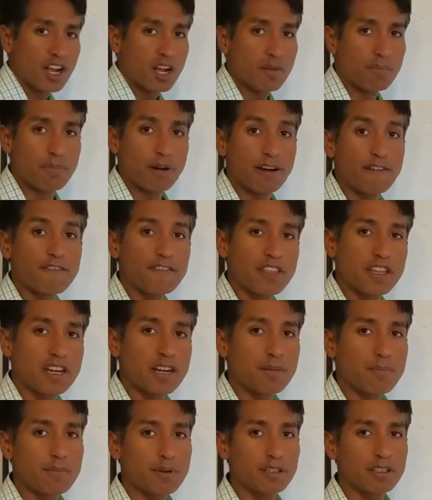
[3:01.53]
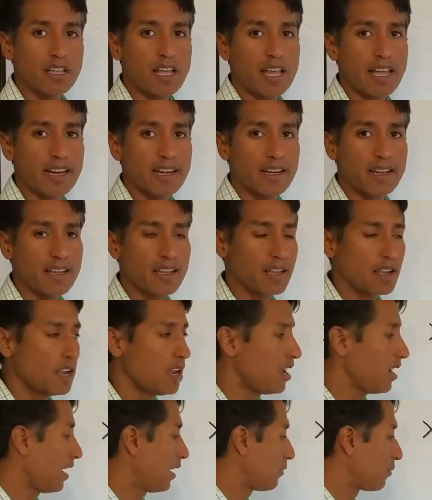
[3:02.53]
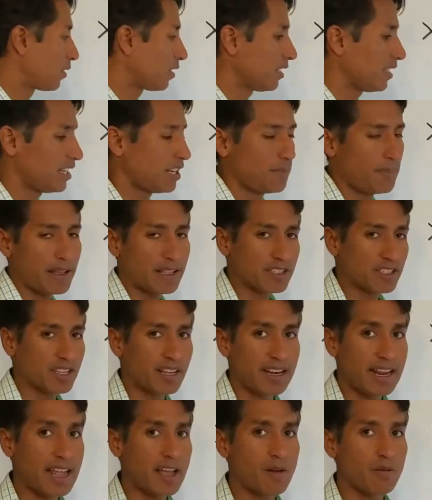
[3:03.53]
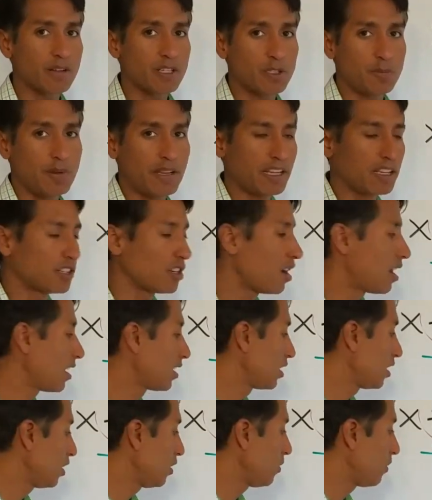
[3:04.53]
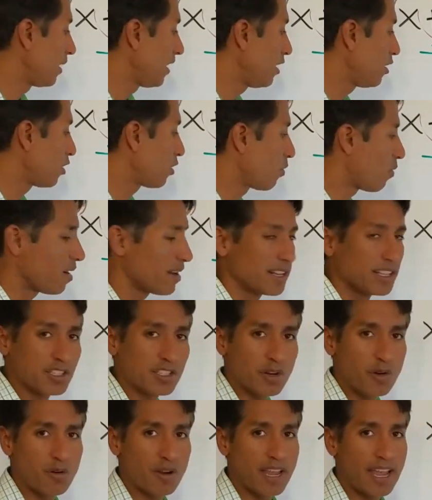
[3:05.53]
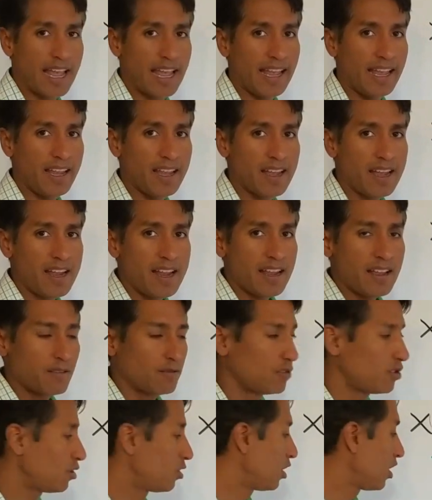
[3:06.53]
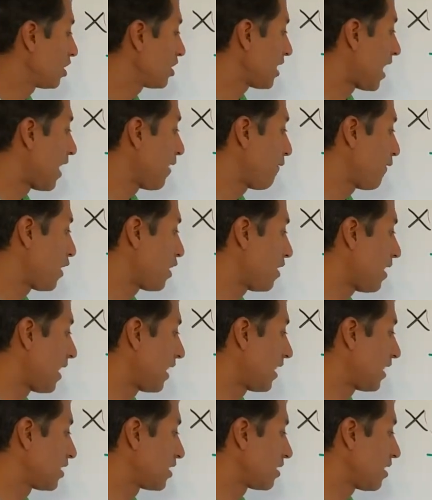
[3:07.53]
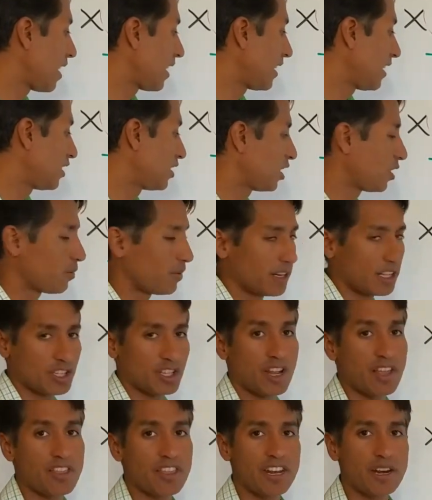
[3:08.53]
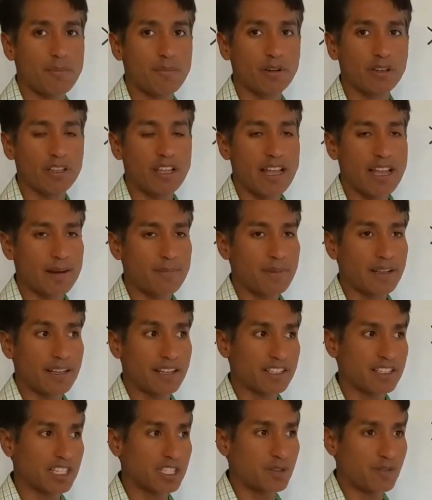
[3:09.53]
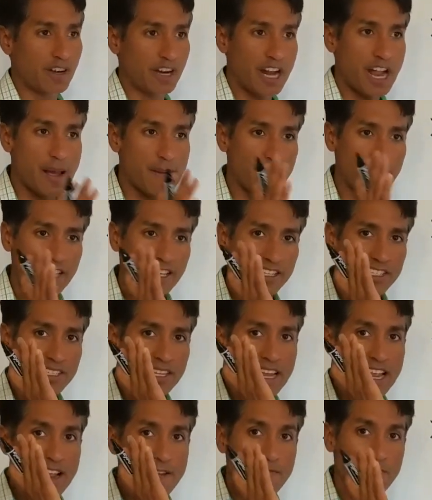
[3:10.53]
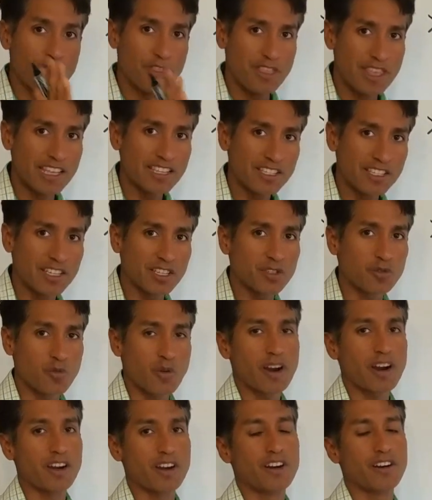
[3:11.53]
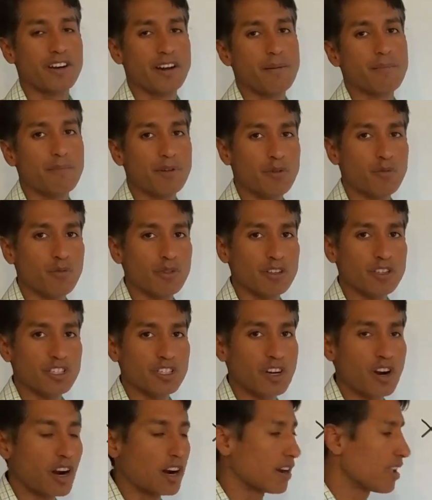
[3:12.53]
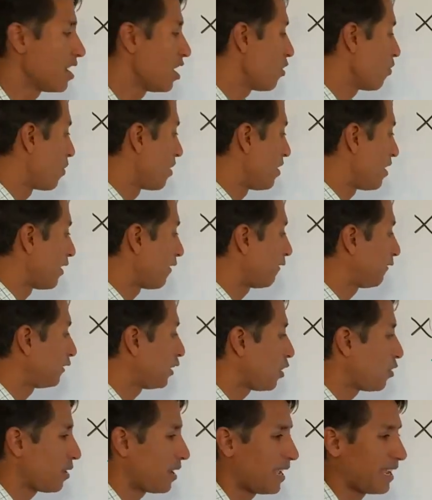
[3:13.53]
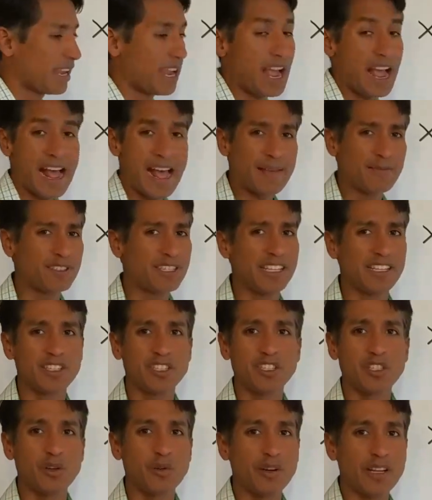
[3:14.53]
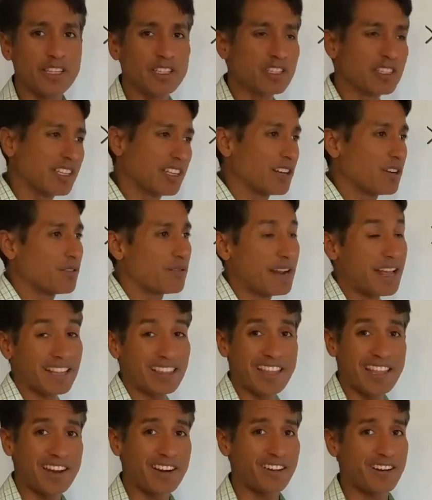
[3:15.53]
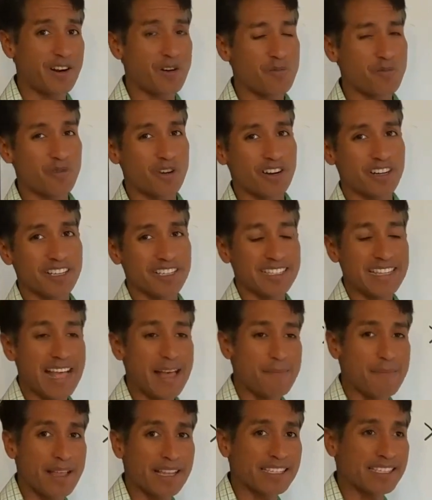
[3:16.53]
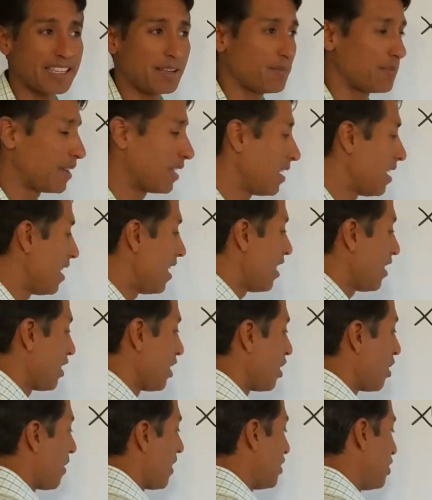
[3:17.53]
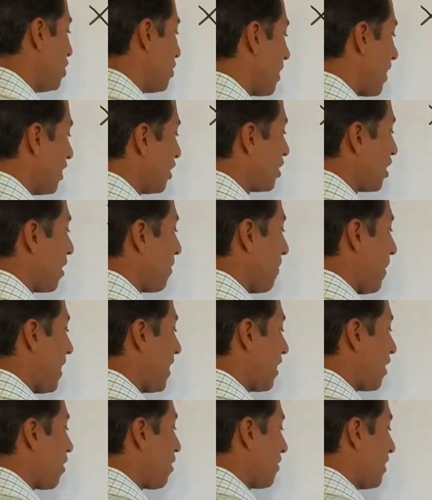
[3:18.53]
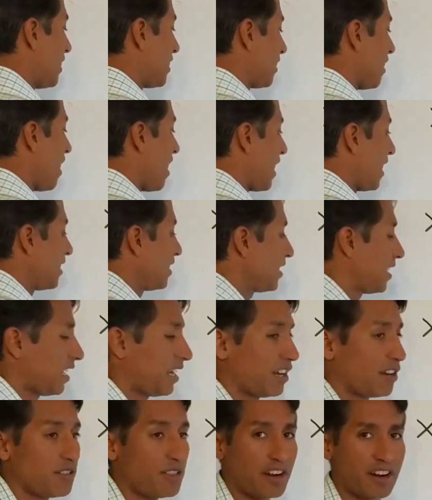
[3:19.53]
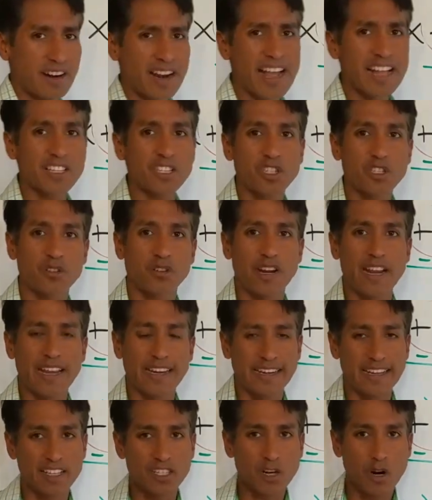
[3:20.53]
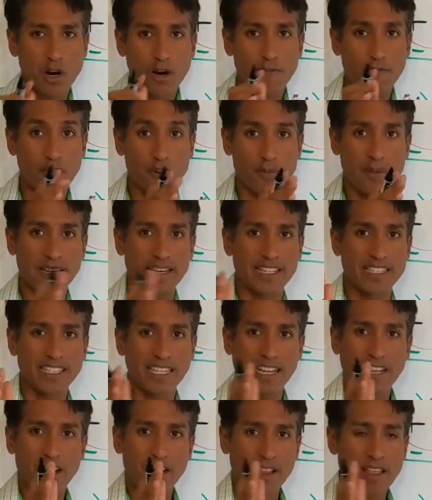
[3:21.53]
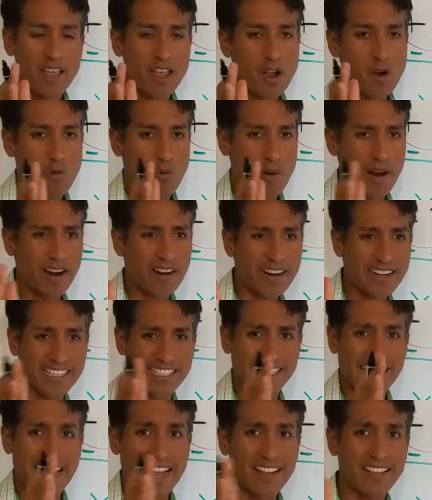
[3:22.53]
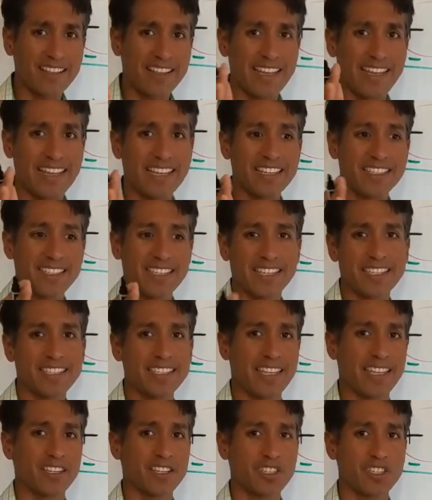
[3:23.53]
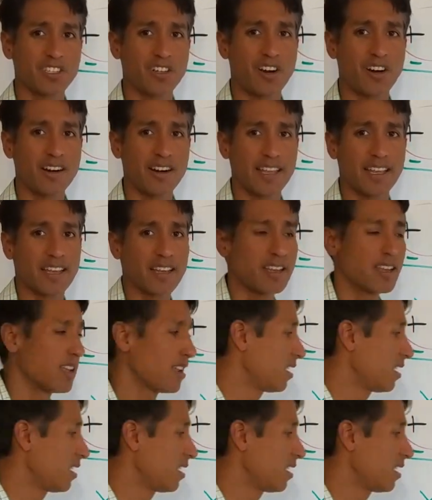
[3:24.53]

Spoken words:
above the number line. It really depends on how it's being taught to you. Either one is okay. Just I feel like it's a lot easier when it's on the number line because it's very obvious this is where your number will start. When they're floating, I've seen students, not that your homework is that messy, but as you guys start making all these lines here, they're not straight. It's hard for me to tell where exactly is this thing starting.